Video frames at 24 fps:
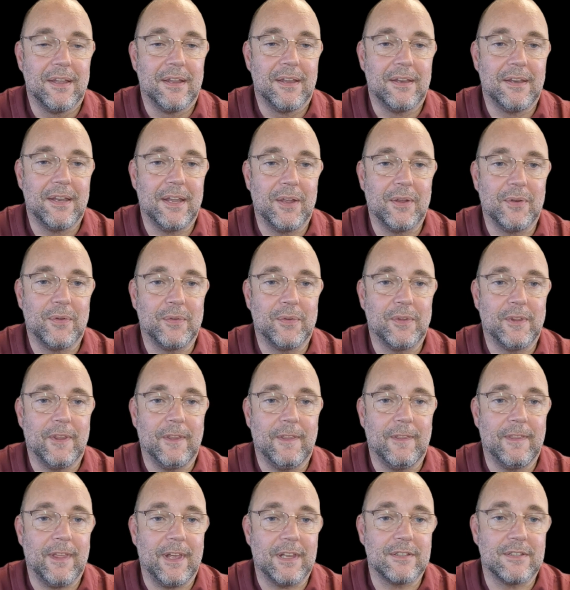Now
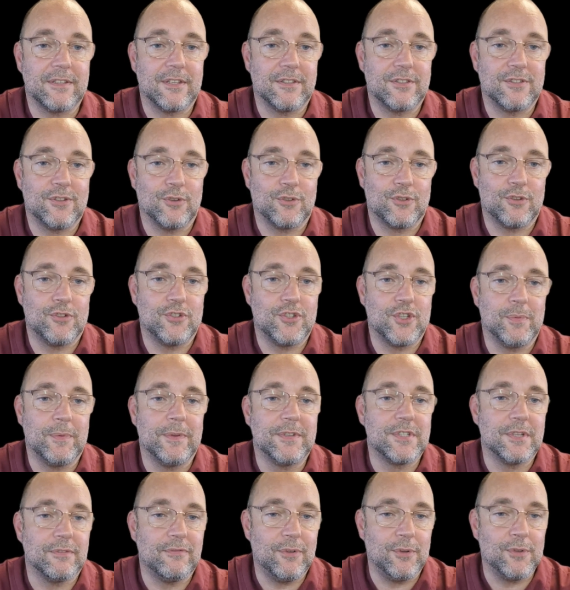that's the suction tube.
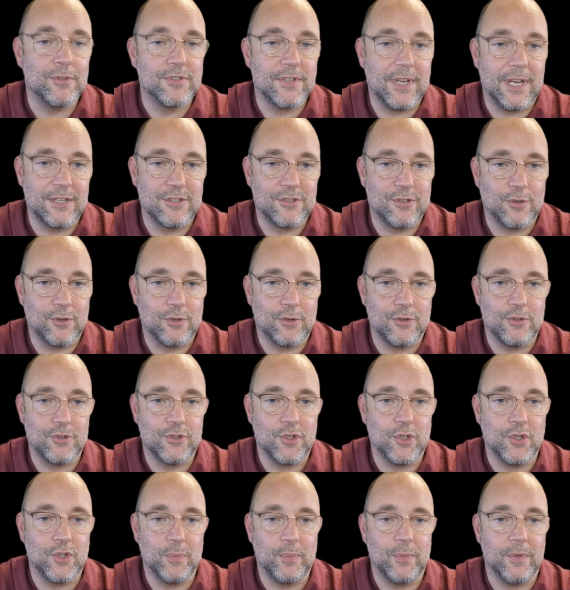It's a full-size suction
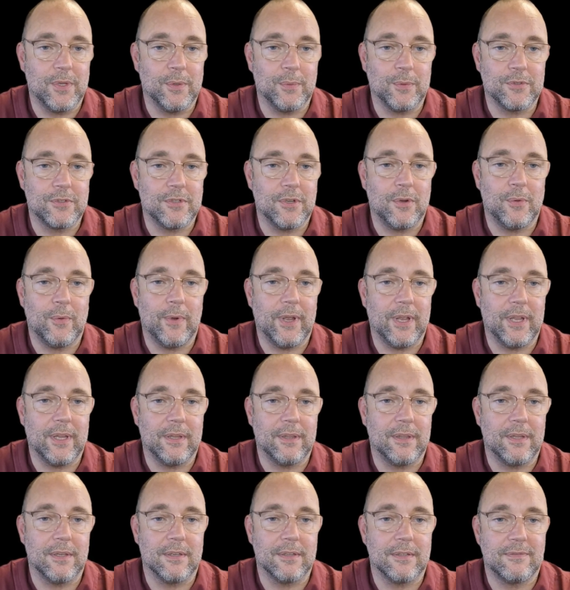tube. There was no
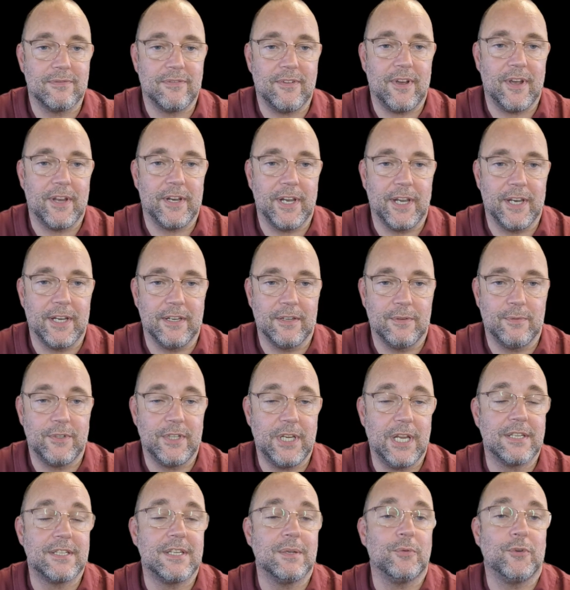way the fine
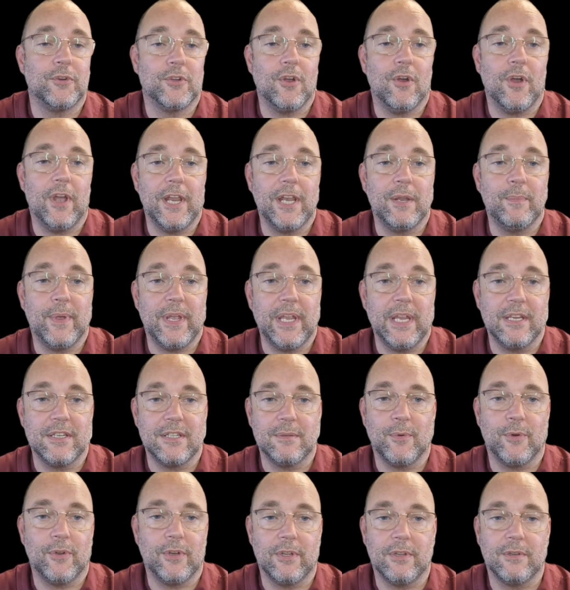end. Yes, it would have got in a bit
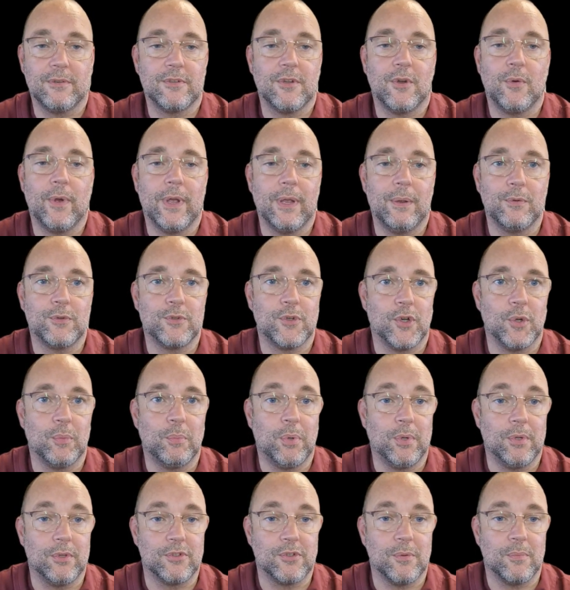easy, but there's no way it was going
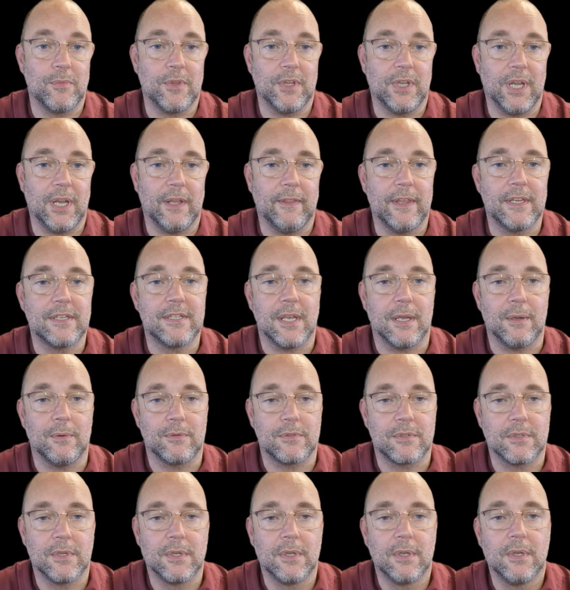to pull something like this
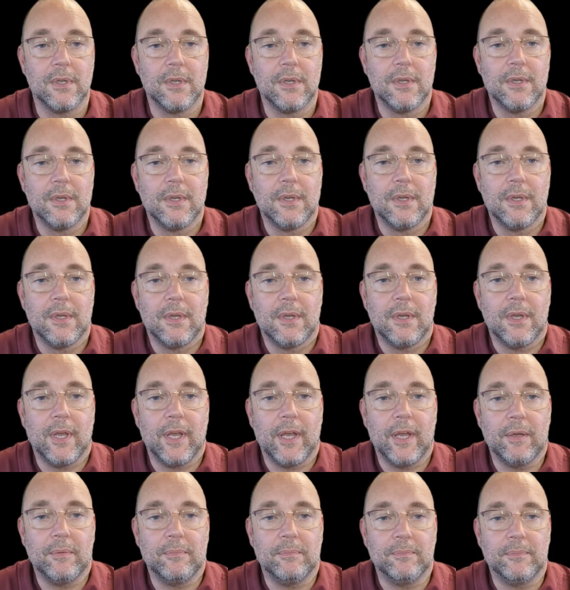out.
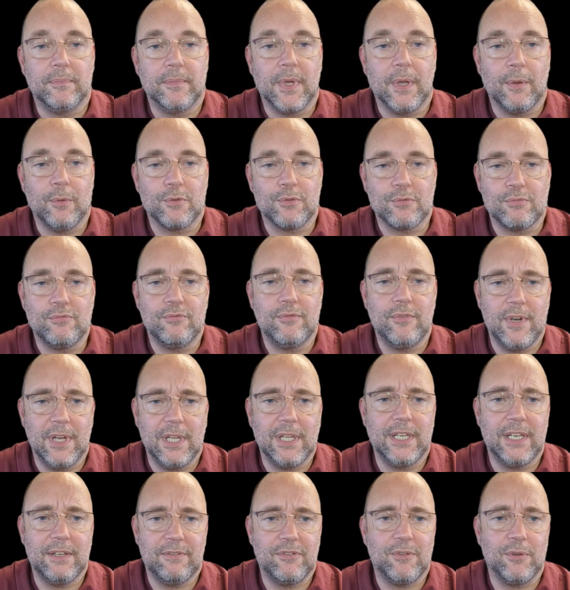It was
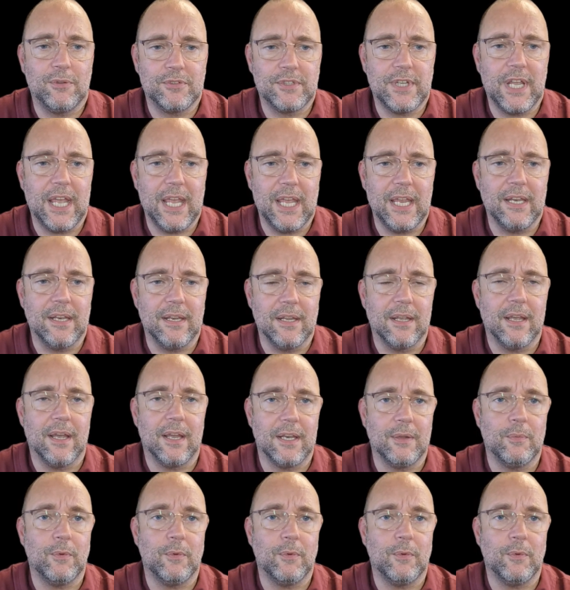really difficult to get in, and he